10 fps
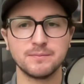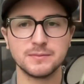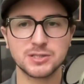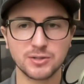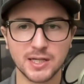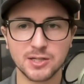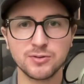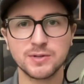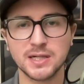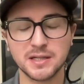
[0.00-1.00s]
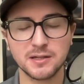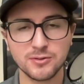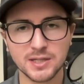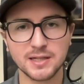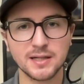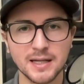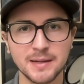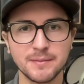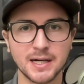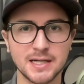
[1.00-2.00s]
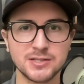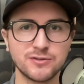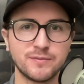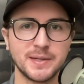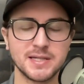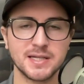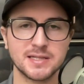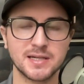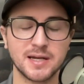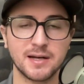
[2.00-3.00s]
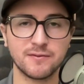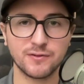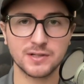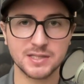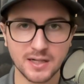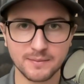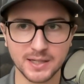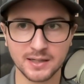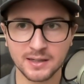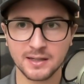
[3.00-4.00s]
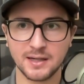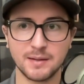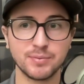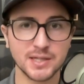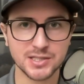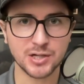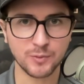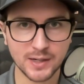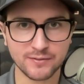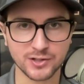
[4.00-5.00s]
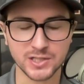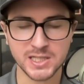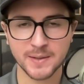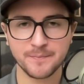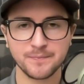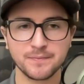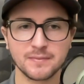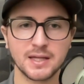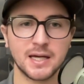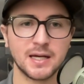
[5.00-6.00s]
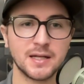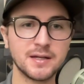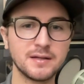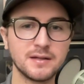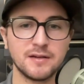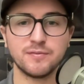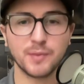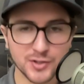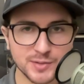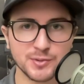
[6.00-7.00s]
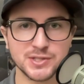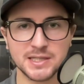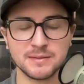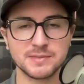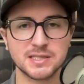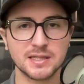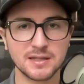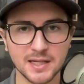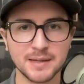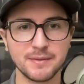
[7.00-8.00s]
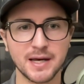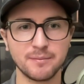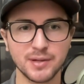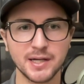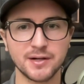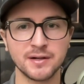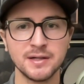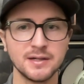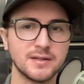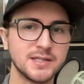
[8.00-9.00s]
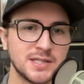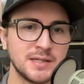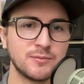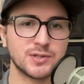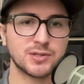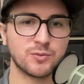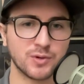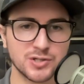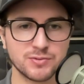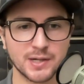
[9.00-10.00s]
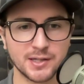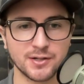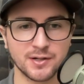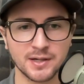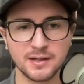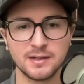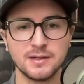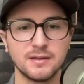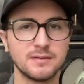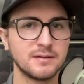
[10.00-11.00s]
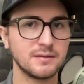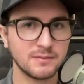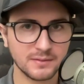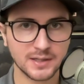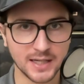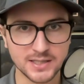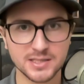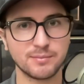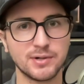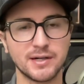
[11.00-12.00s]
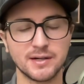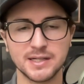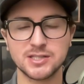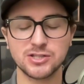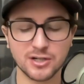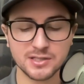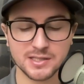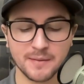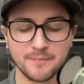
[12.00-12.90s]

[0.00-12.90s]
So like you can claim guys who have been designated for assignment and placed on waivers. And if multiple teams claim that player, the team with the worst record gets the player. It starts